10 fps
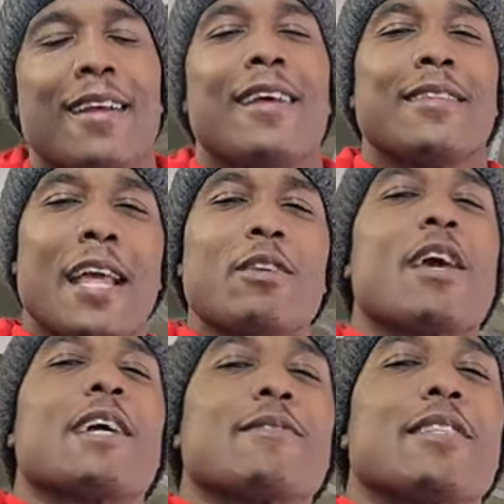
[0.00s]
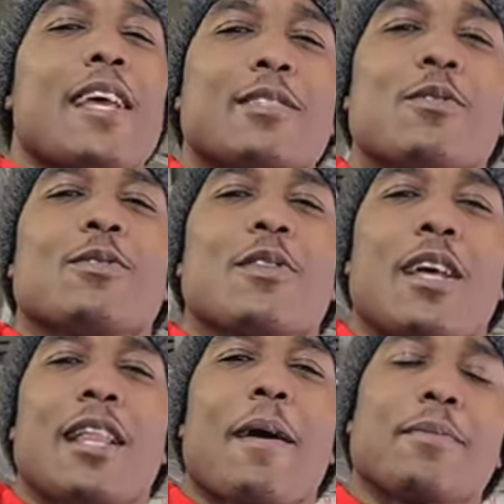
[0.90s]
Thank you guys for staying tuned to
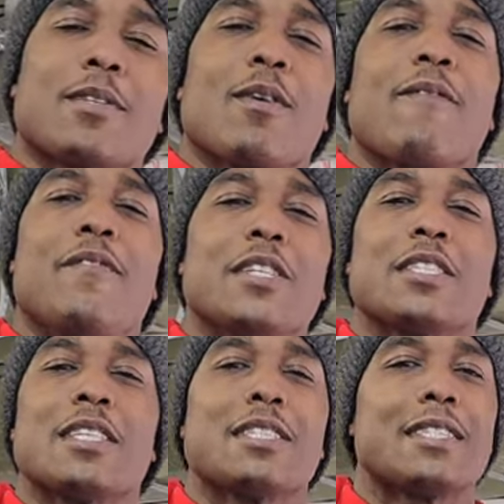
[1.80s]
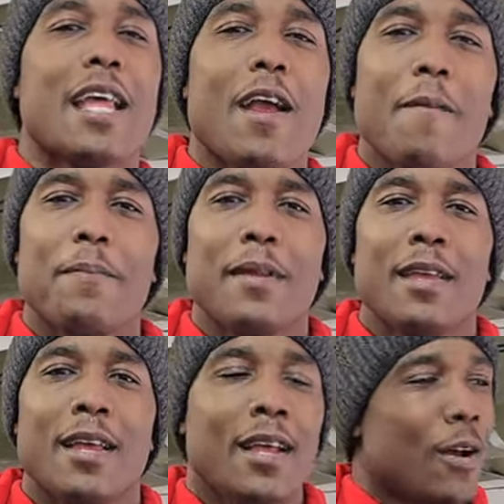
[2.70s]
another episode of Fishing is Therapy.
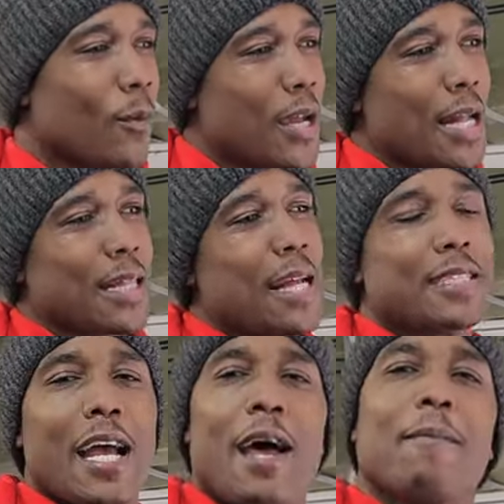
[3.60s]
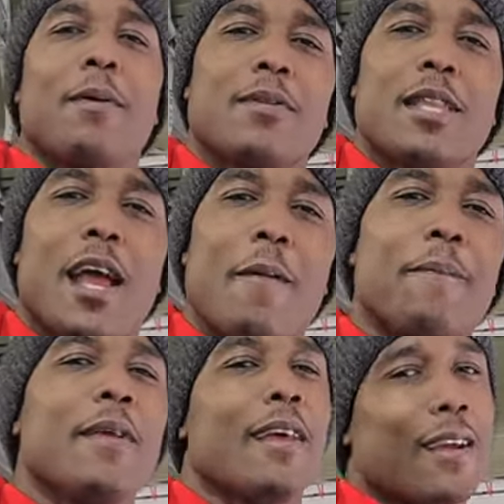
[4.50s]
We got that Jon boat
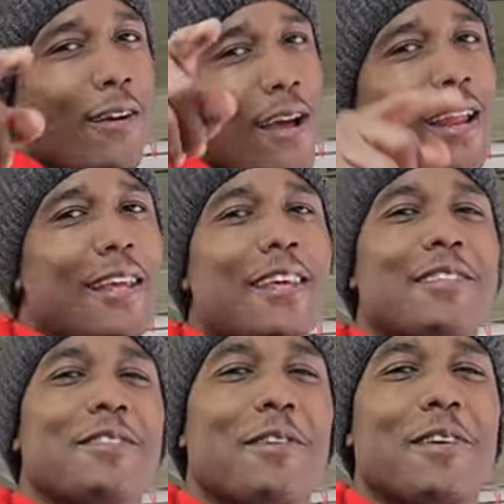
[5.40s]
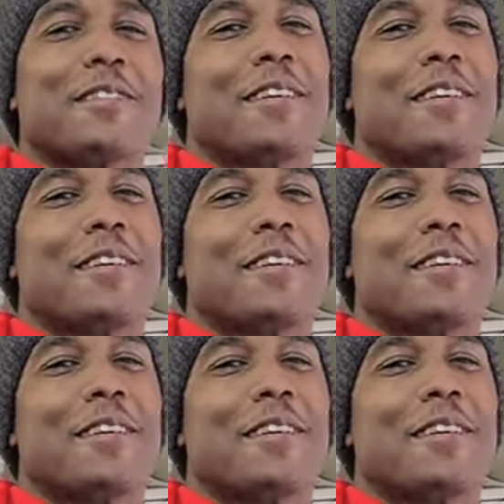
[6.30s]
therapy. Go ahead and get yours.